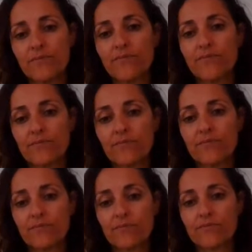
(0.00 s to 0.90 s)

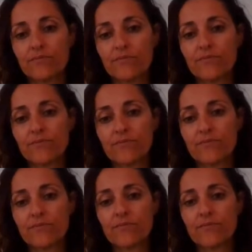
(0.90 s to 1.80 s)

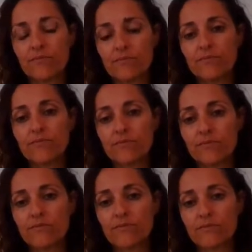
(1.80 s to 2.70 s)

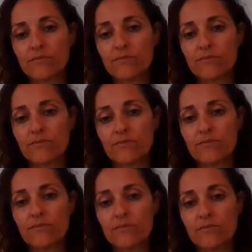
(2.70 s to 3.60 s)

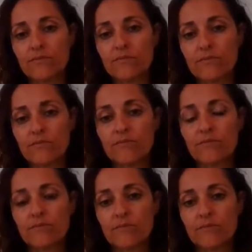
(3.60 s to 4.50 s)

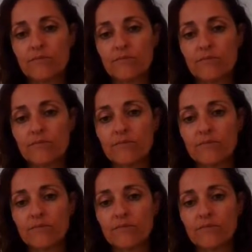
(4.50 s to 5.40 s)

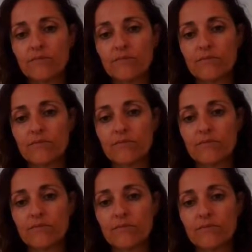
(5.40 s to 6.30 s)

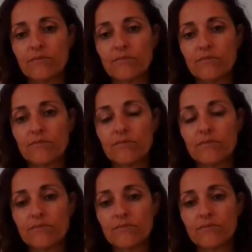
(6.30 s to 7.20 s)

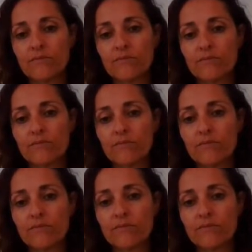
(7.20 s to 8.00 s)
The person shown says nothing.